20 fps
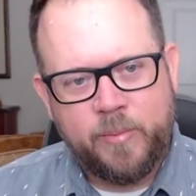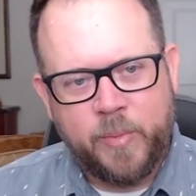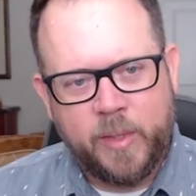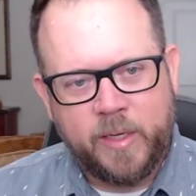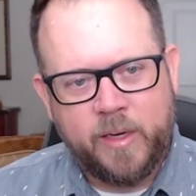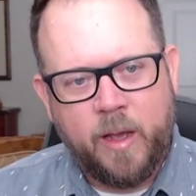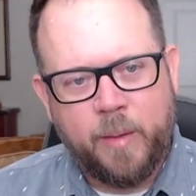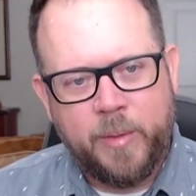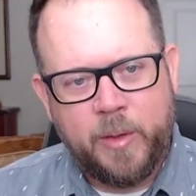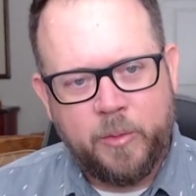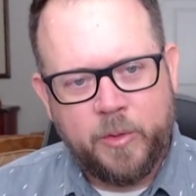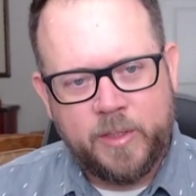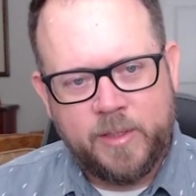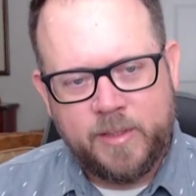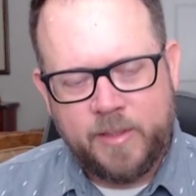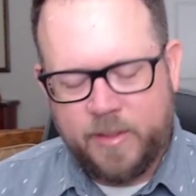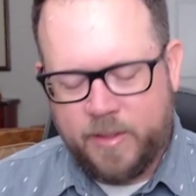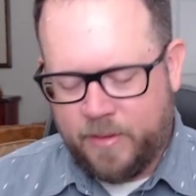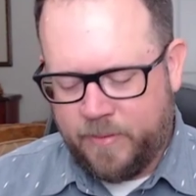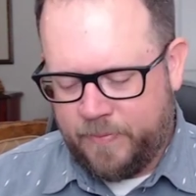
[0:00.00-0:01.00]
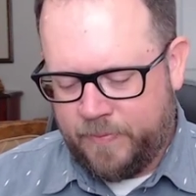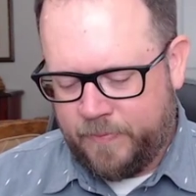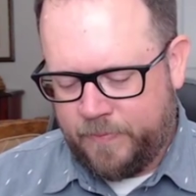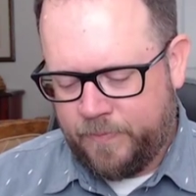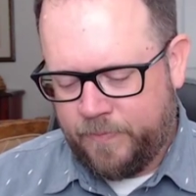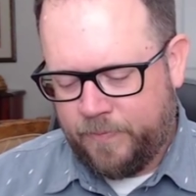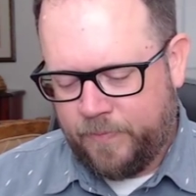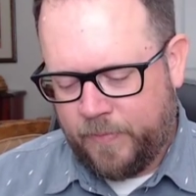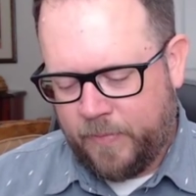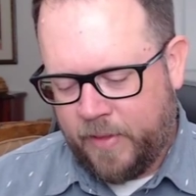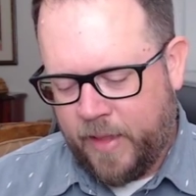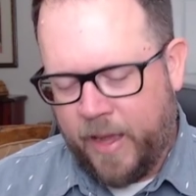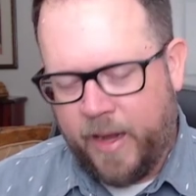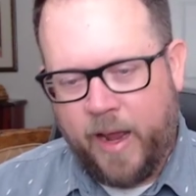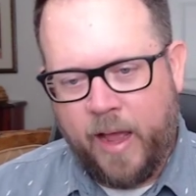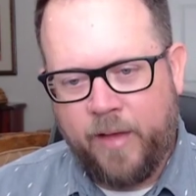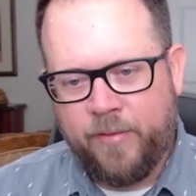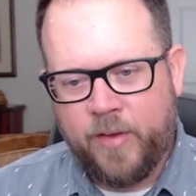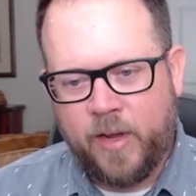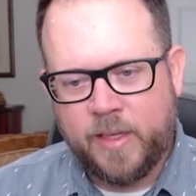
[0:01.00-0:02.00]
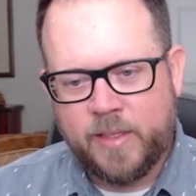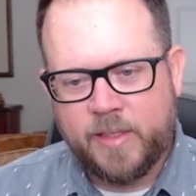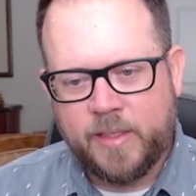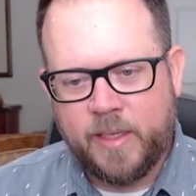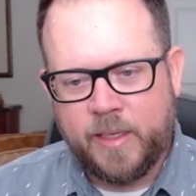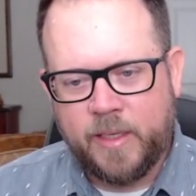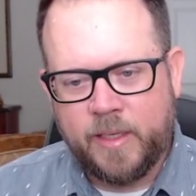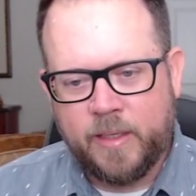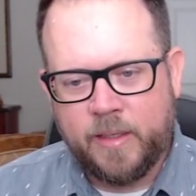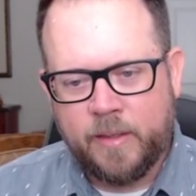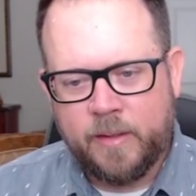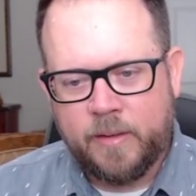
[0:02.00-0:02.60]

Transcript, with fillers: but gummy ones? That I have not seen.